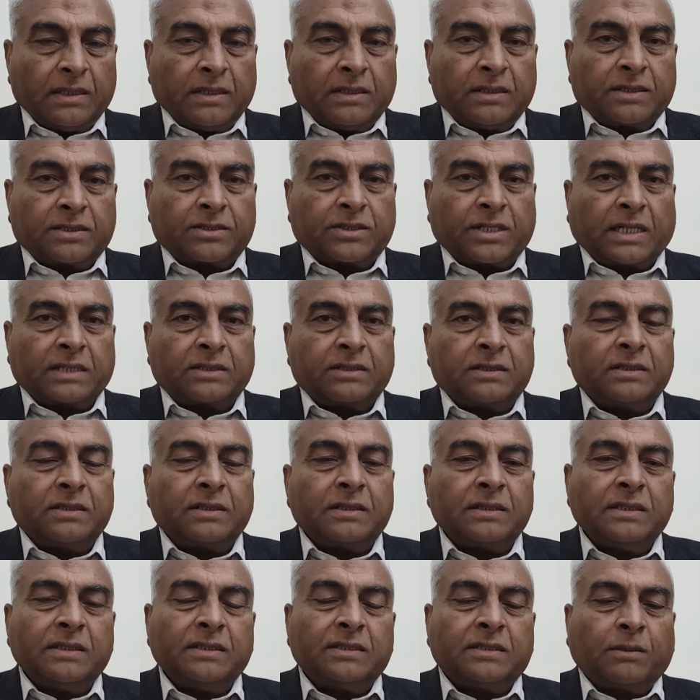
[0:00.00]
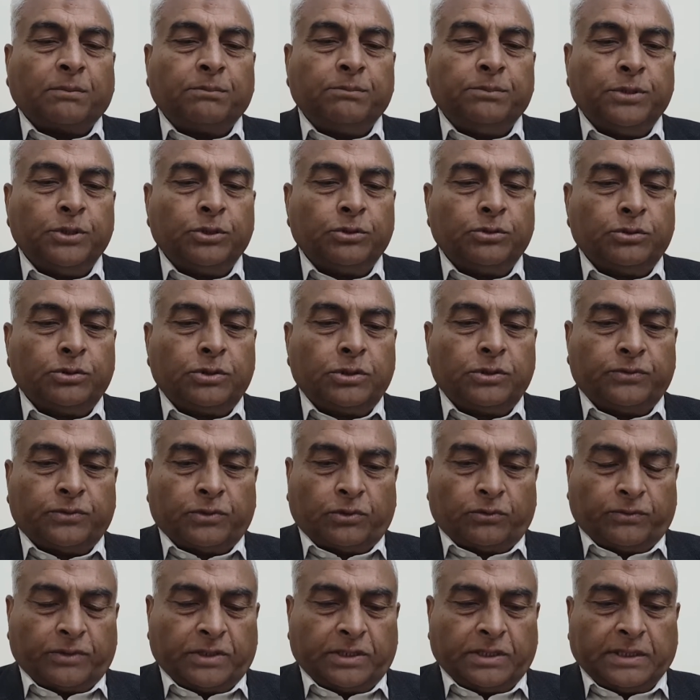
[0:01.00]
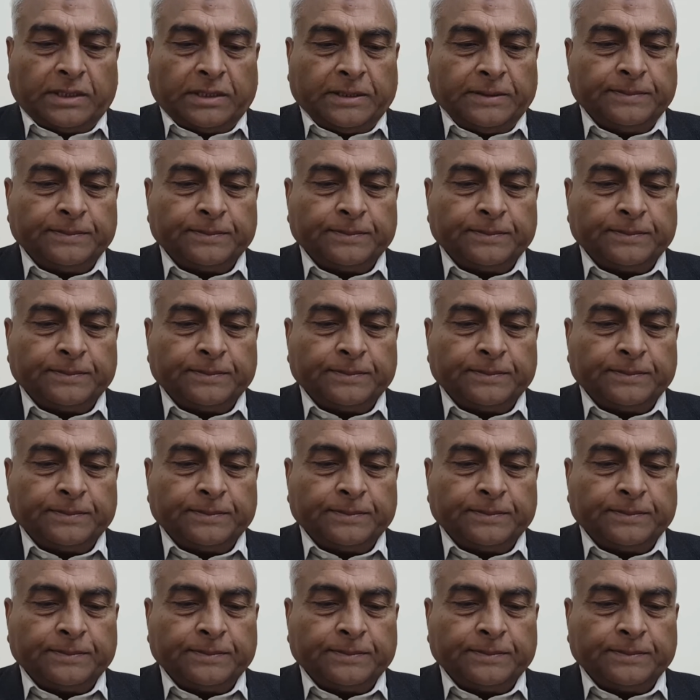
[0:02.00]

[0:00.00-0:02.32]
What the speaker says: Structure is a beautiful word